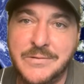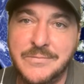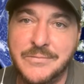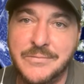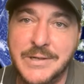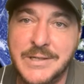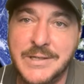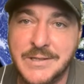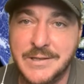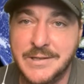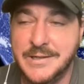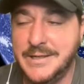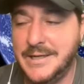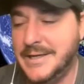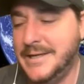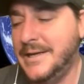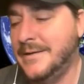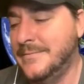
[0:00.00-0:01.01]

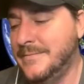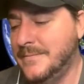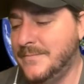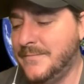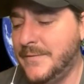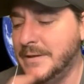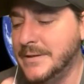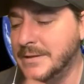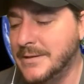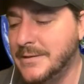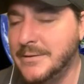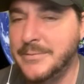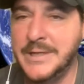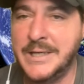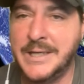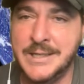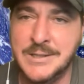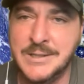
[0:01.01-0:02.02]
recently, I felt a little
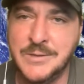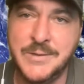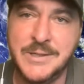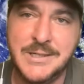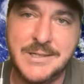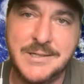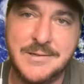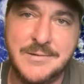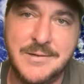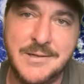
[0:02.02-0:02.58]
bit kismet,